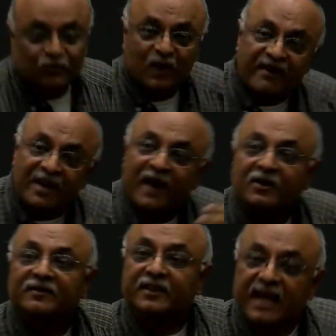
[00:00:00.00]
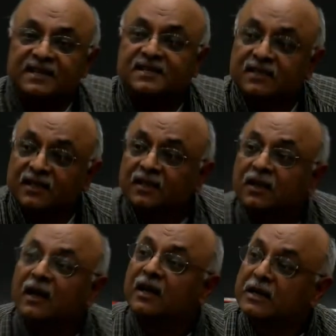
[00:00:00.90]
to worry about over the next
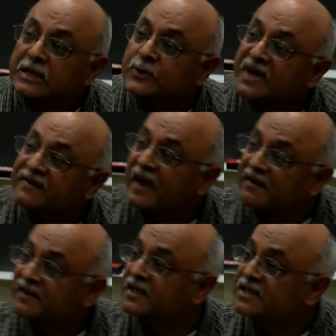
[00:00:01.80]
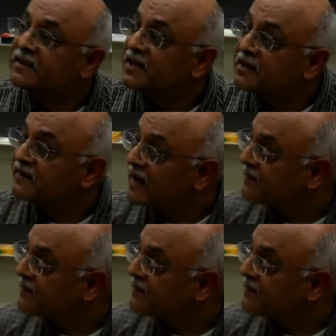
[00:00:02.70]
uh, 25, 30, 35